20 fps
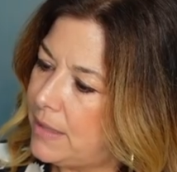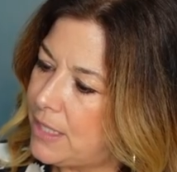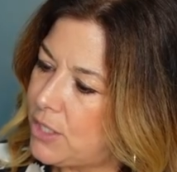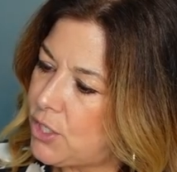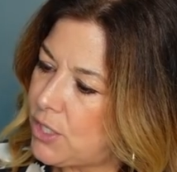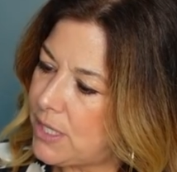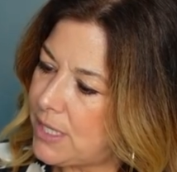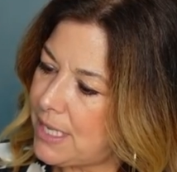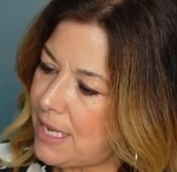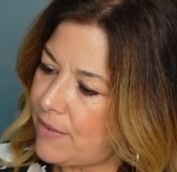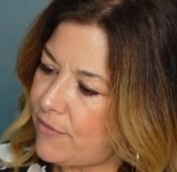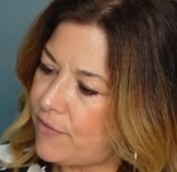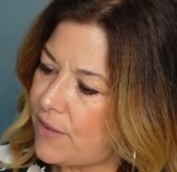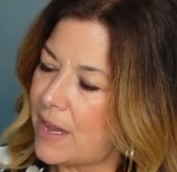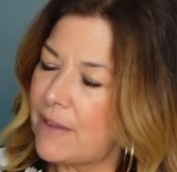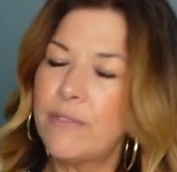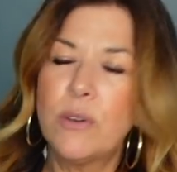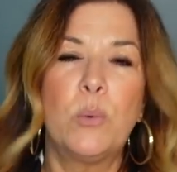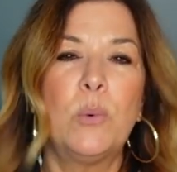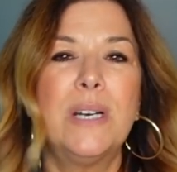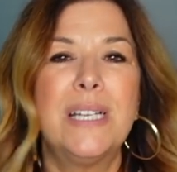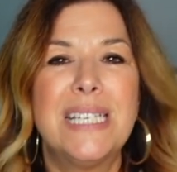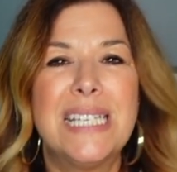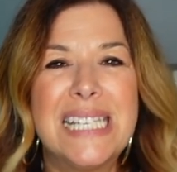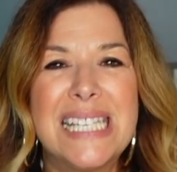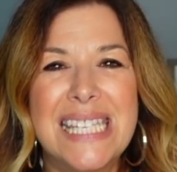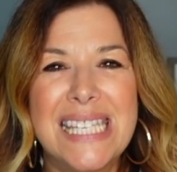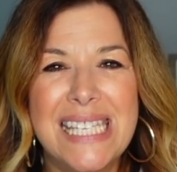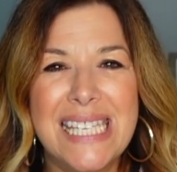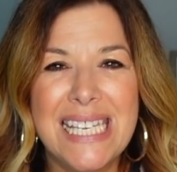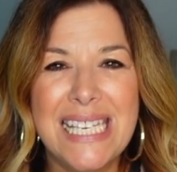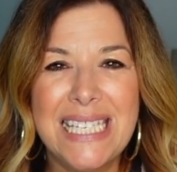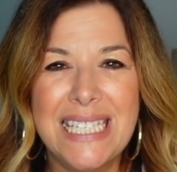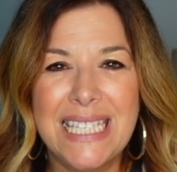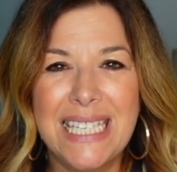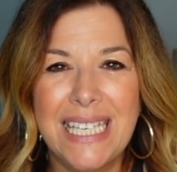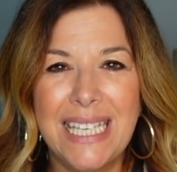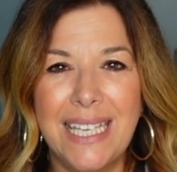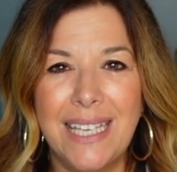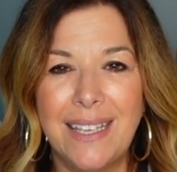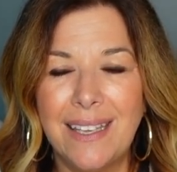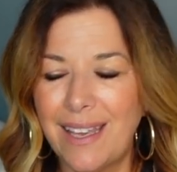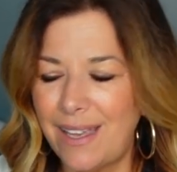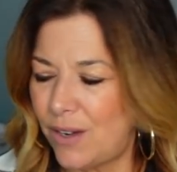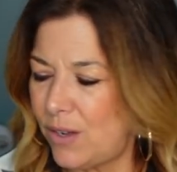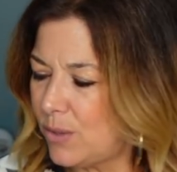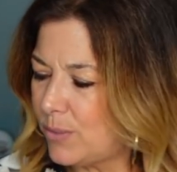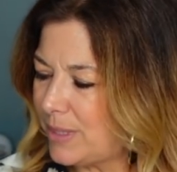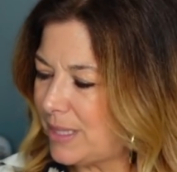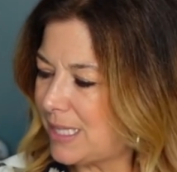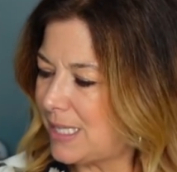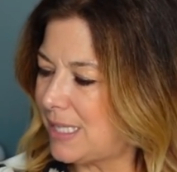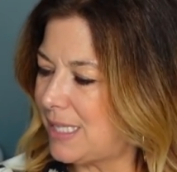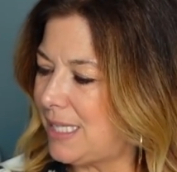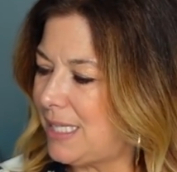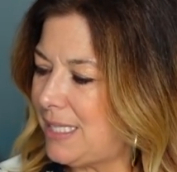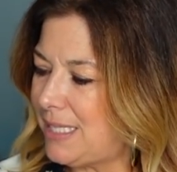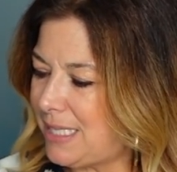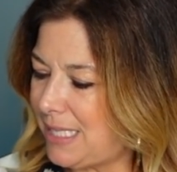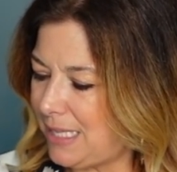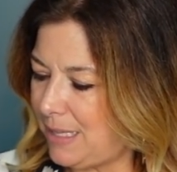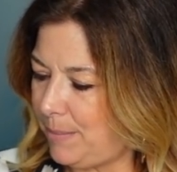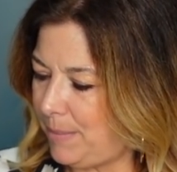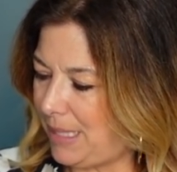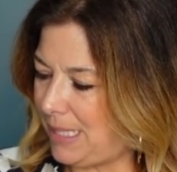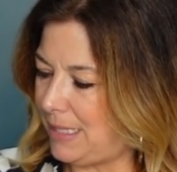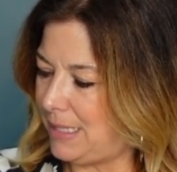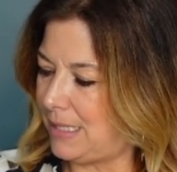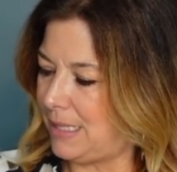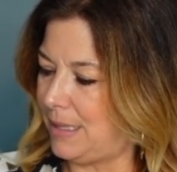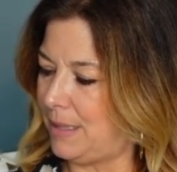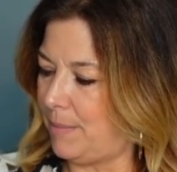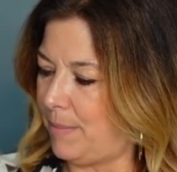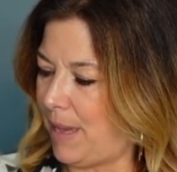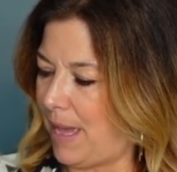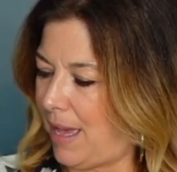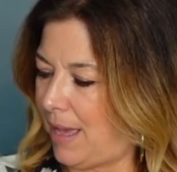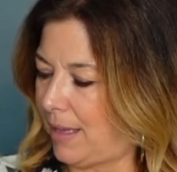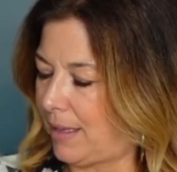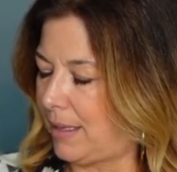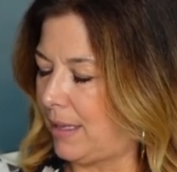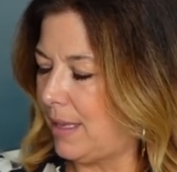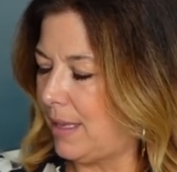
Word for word: They just say five oh one C T. I don't know what the C T means in the back.